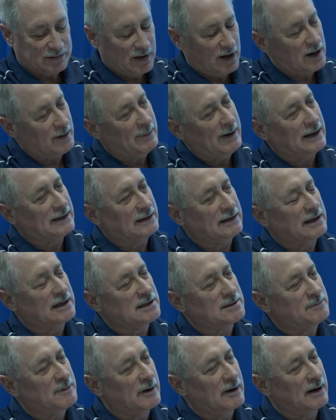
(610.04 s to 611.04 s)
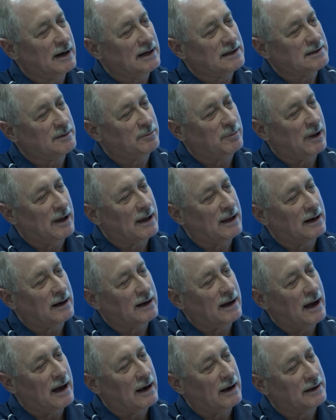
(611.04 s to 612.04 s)
about the experience of playing in
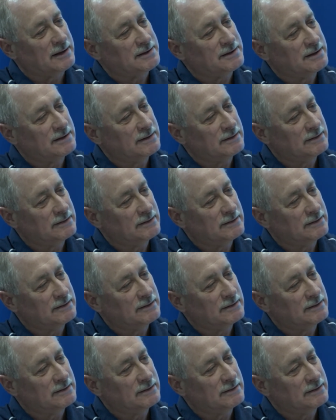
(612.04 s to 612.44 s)
college.